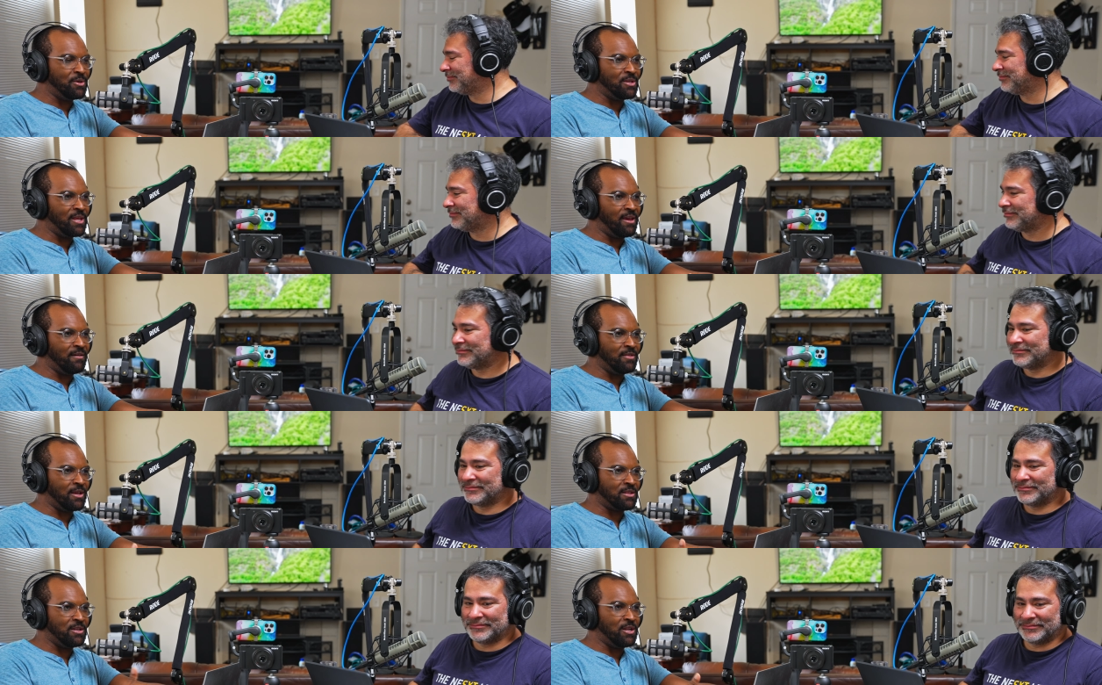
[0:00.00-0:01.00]
Speaker 1: but have
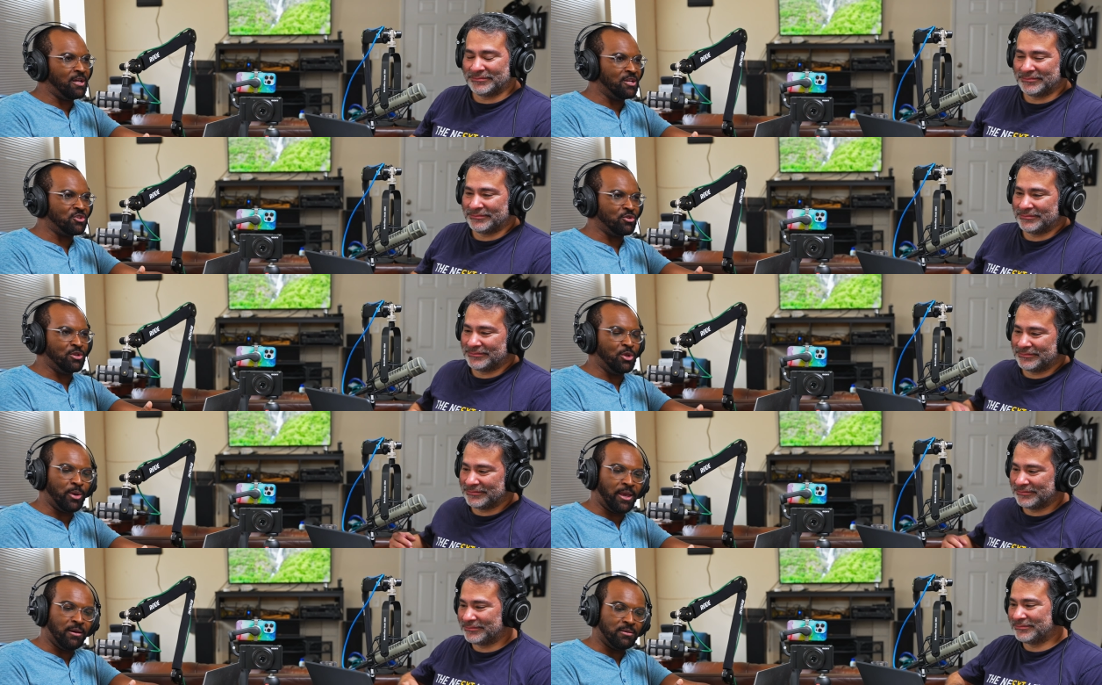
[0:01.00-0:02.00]
like the knowledge or the
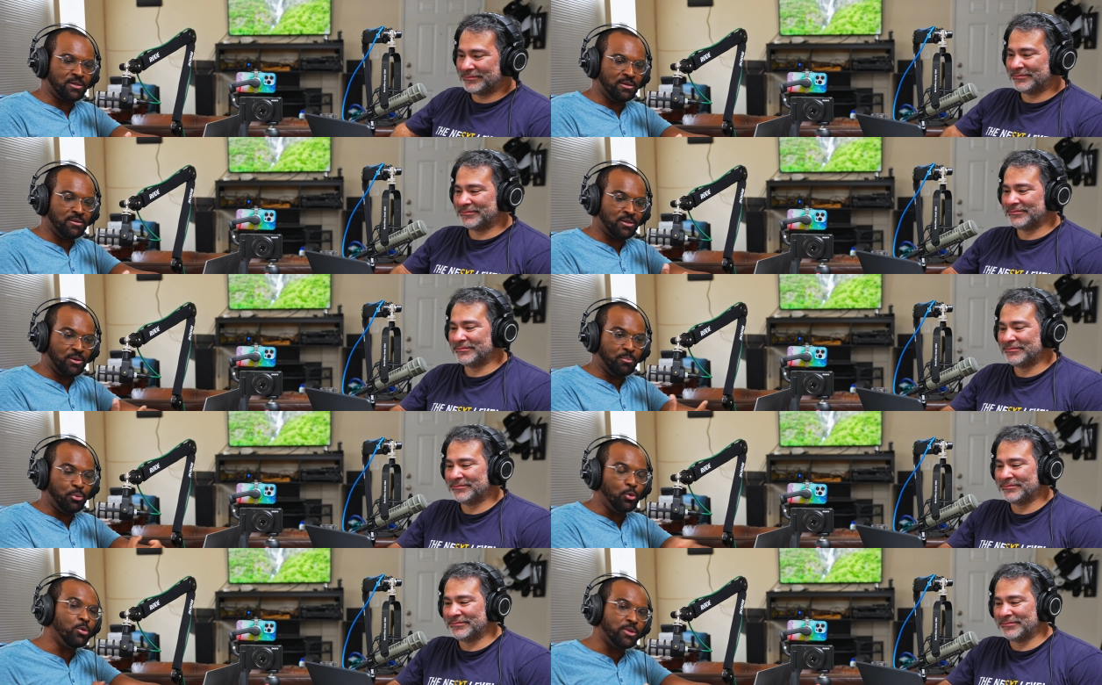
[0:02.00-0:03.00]
know-how to to
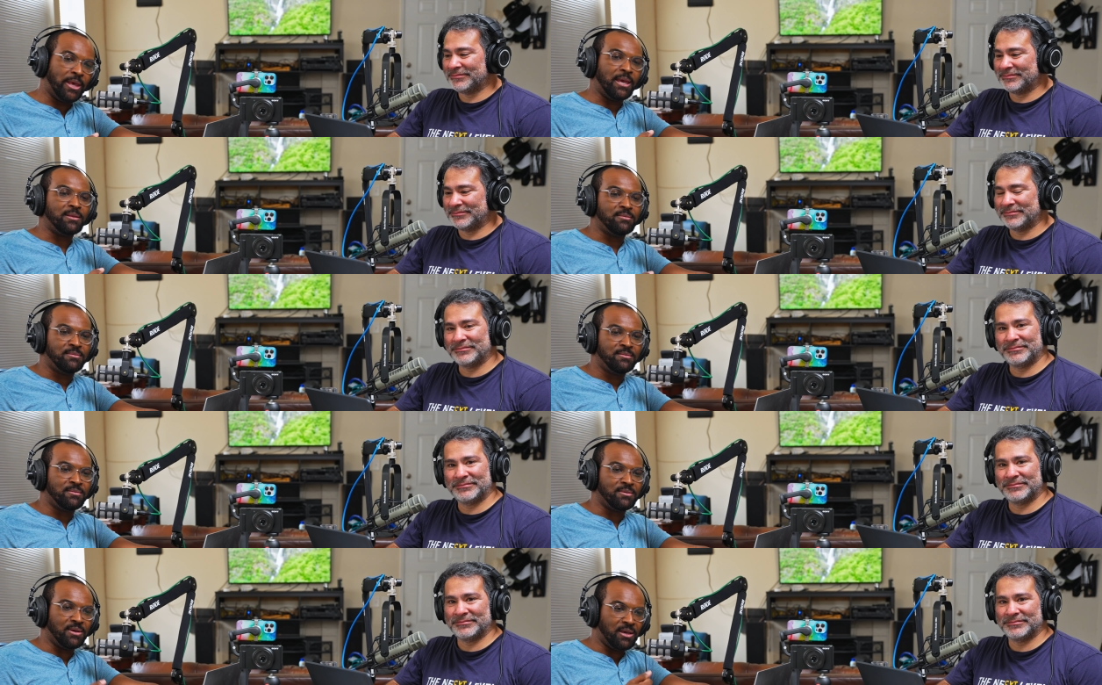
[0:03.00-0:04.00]
pull that
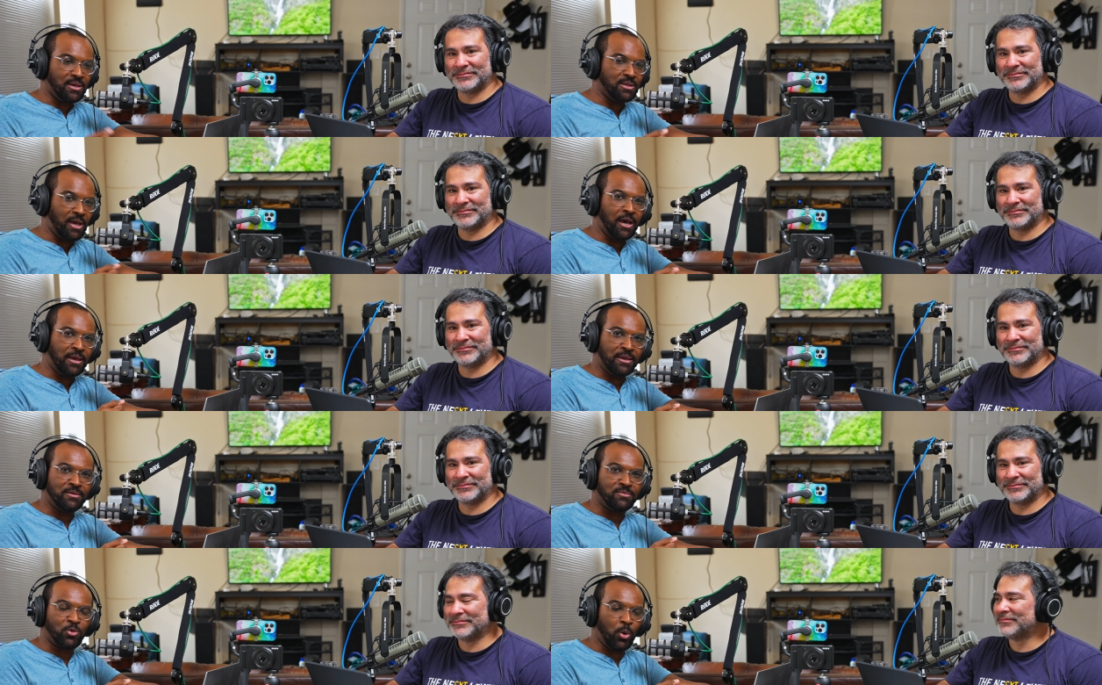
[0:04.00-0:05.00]
high
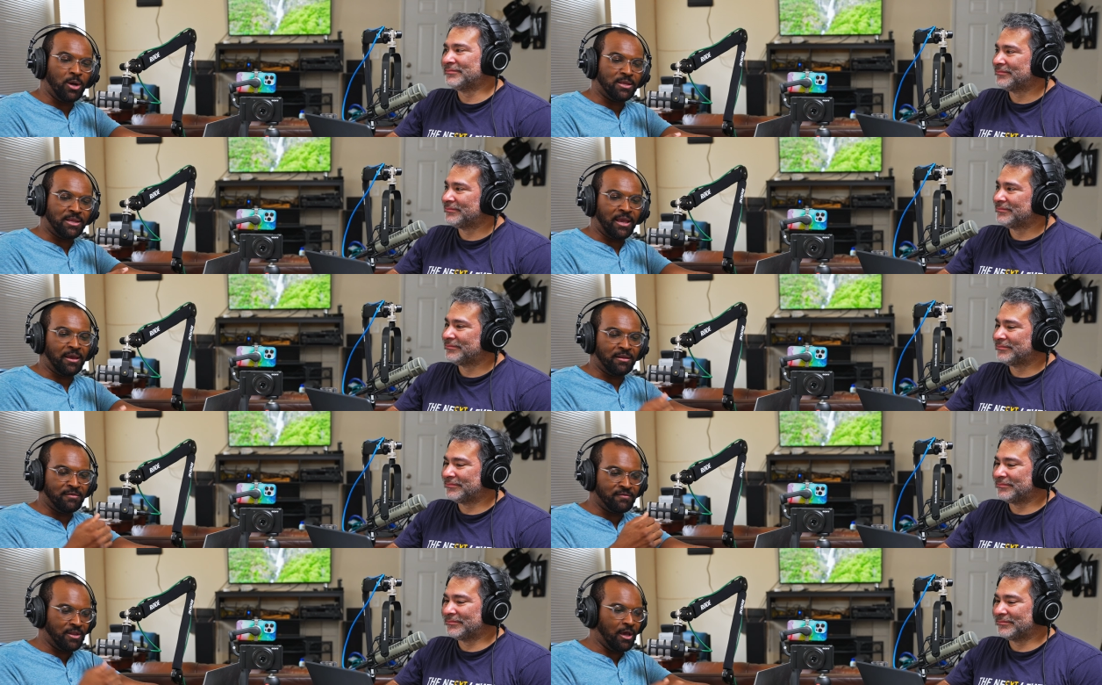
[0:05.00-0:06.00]
quality out
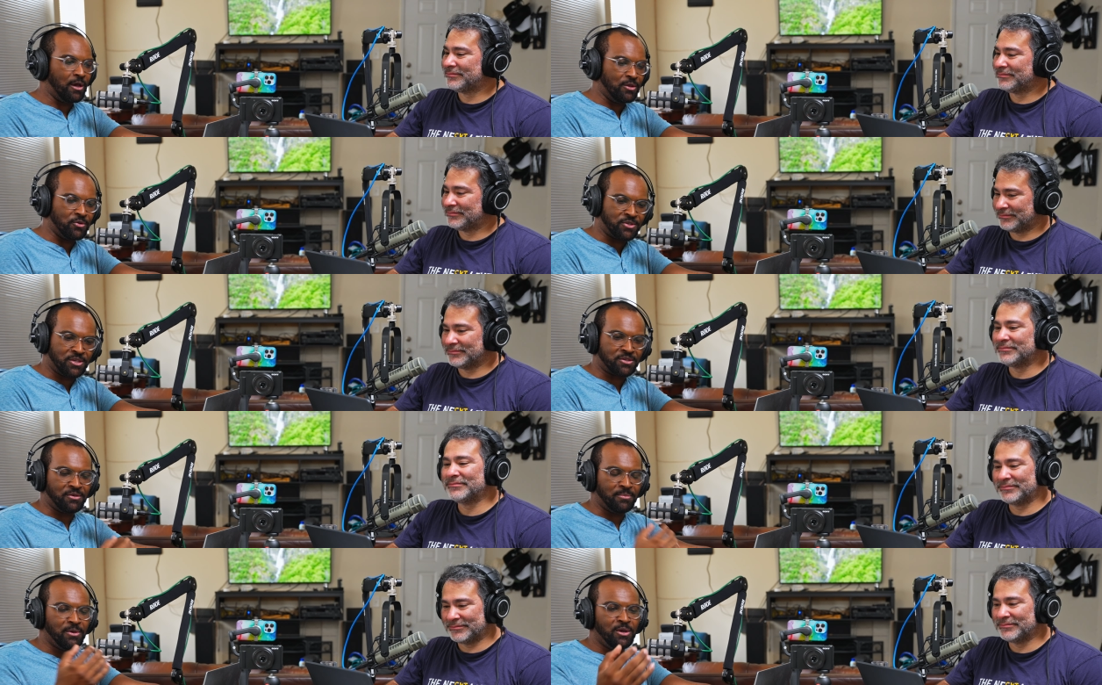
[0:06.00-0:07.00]
of an audio
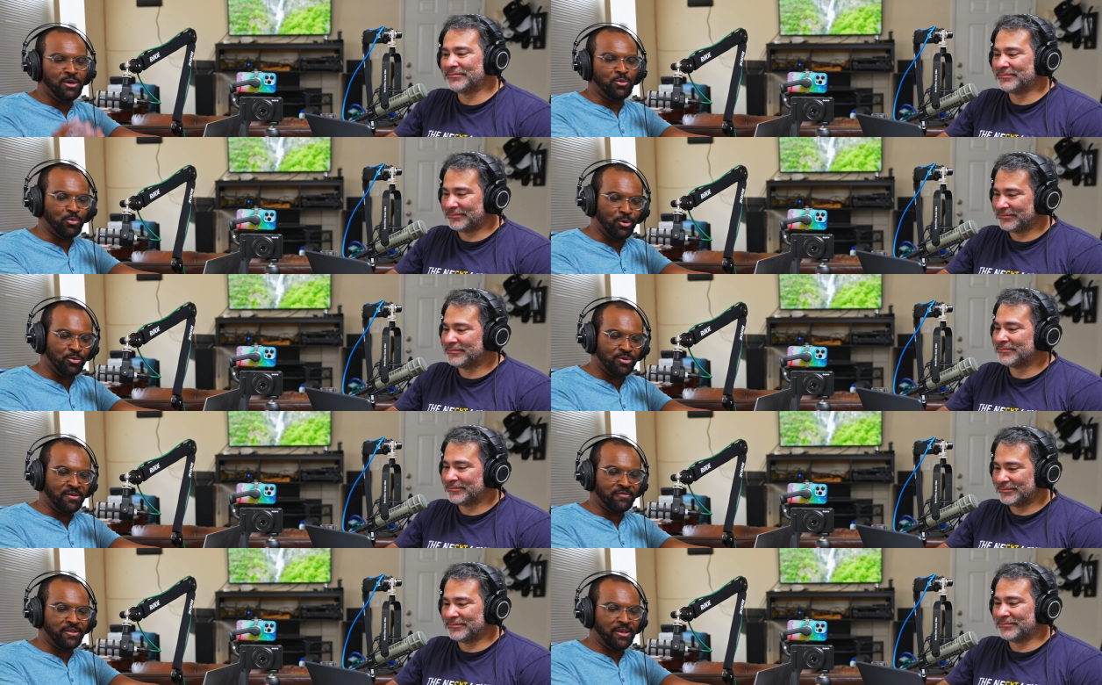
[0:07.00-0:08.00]
system. Rode
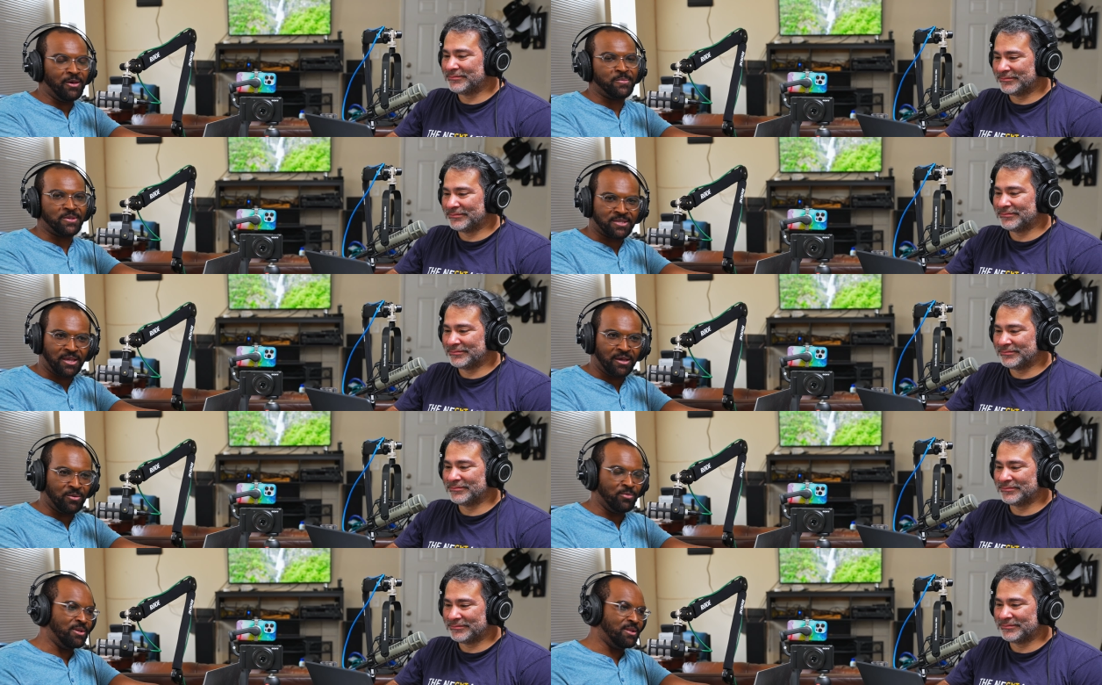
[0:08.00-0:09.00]
definitely helps us out
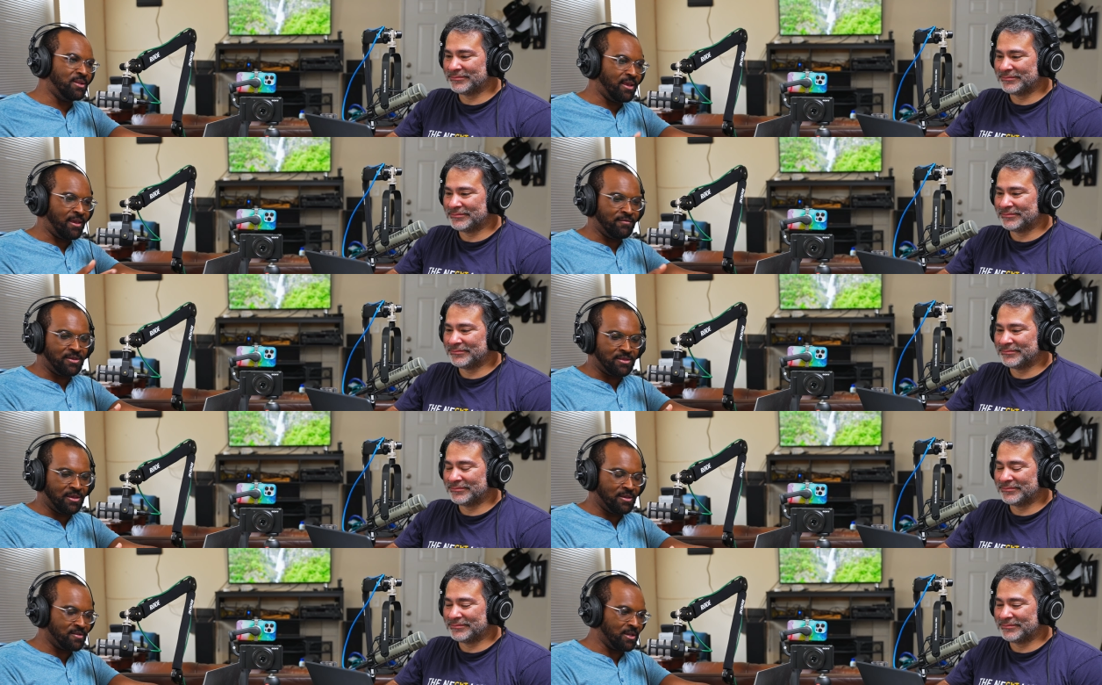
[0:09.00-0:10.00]
with having
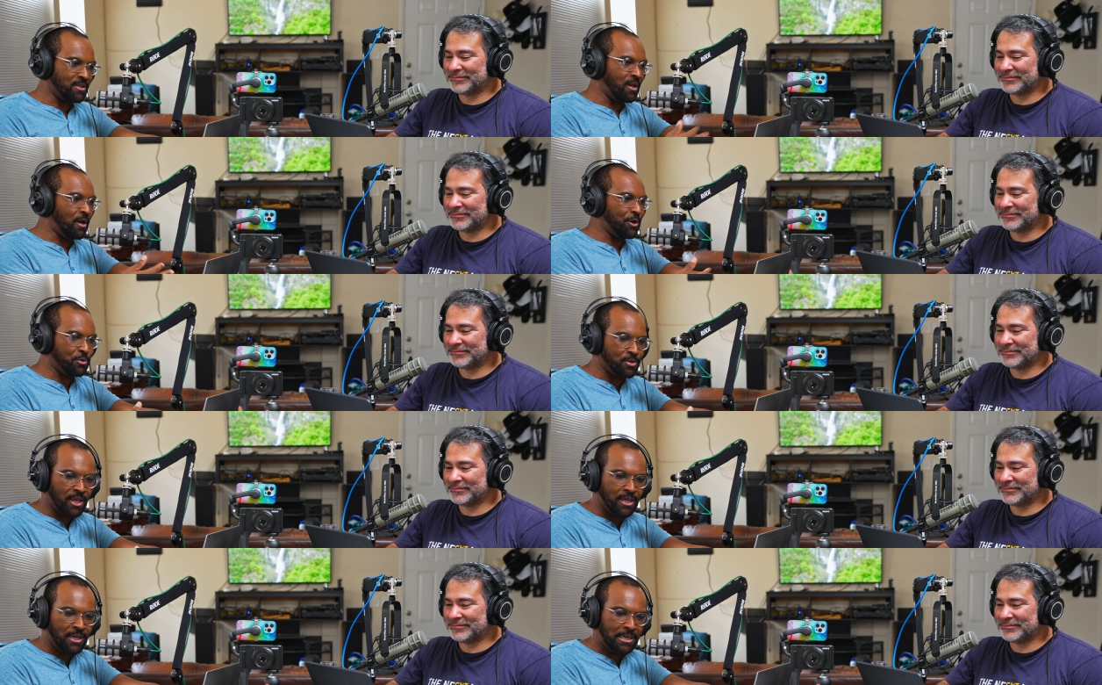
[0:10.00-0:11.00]
things like the auto
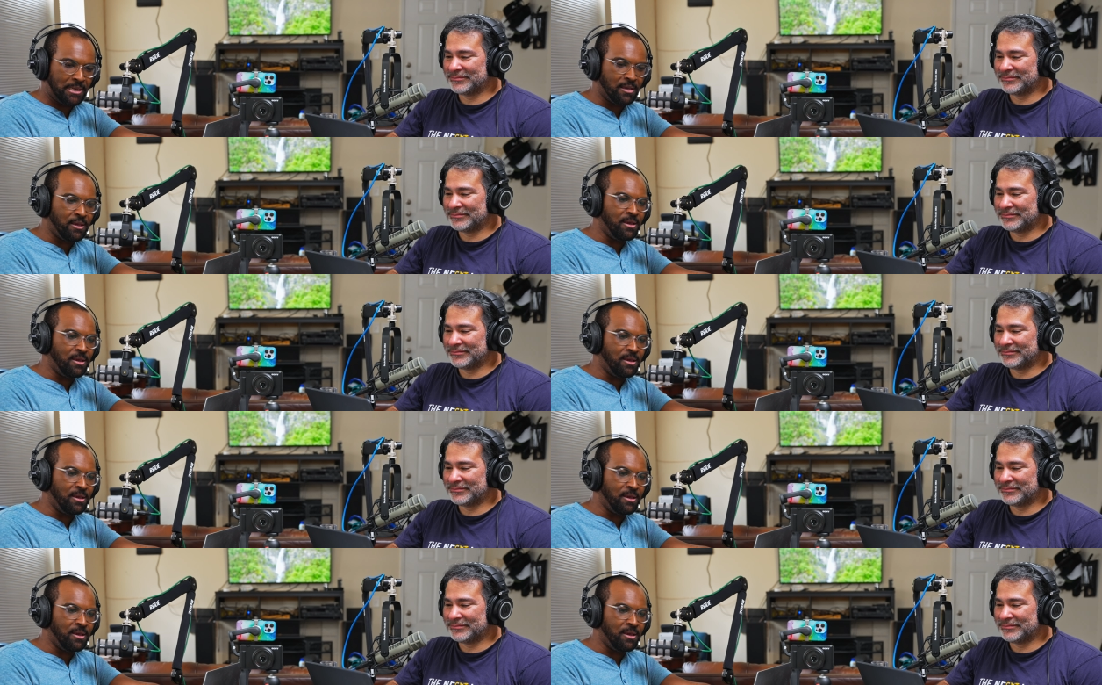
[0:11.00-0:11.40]
gain,